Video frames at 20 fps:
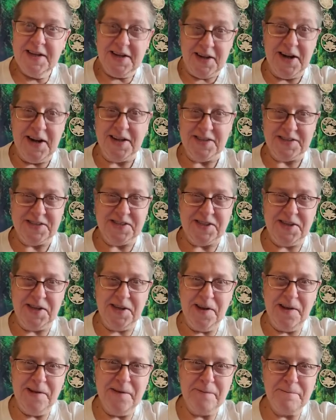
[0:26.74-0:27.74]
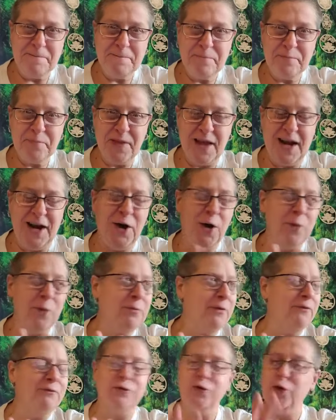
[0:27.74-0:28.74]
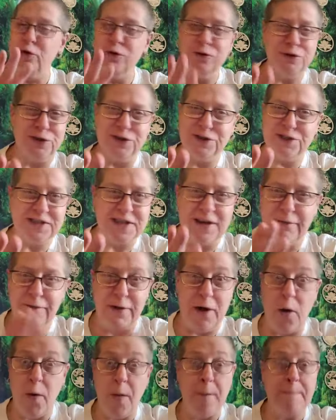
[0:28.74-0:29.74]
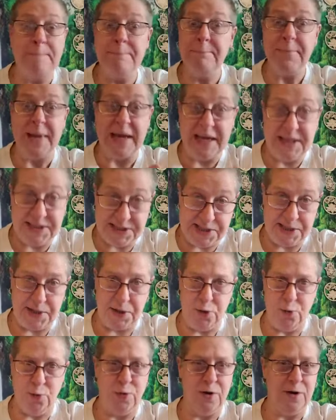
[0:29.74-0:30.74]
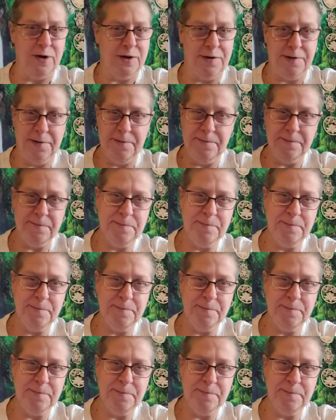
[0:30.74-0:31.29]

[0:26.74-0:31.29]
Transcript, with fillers: Guys, I hope you've told yourself how amazing you are,